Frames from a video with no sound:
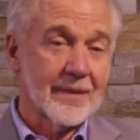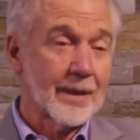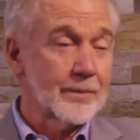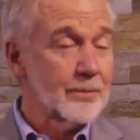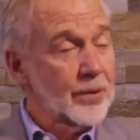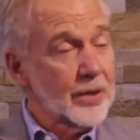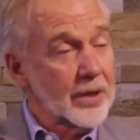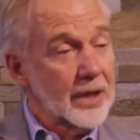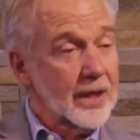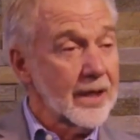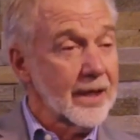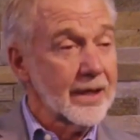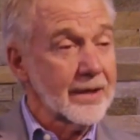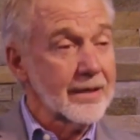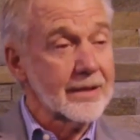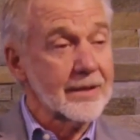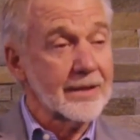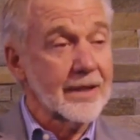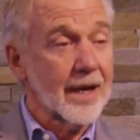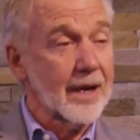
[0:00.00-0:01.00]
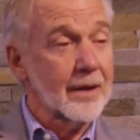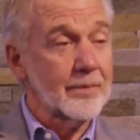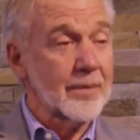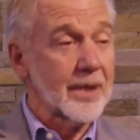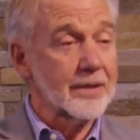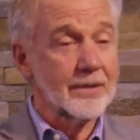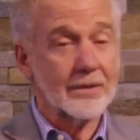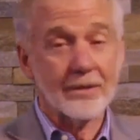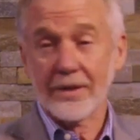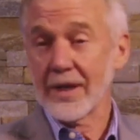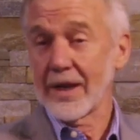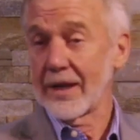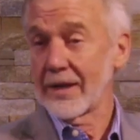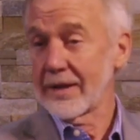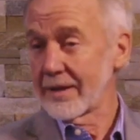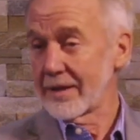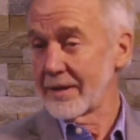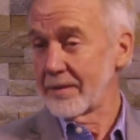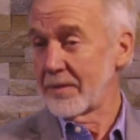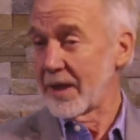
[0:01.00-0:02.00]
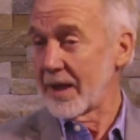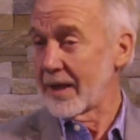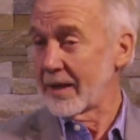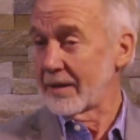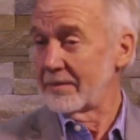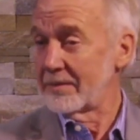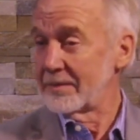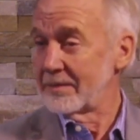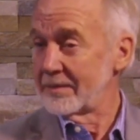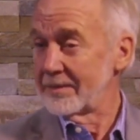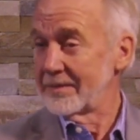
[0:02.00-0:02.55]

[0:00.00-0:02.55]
I put in at the top, I took out at the bottom,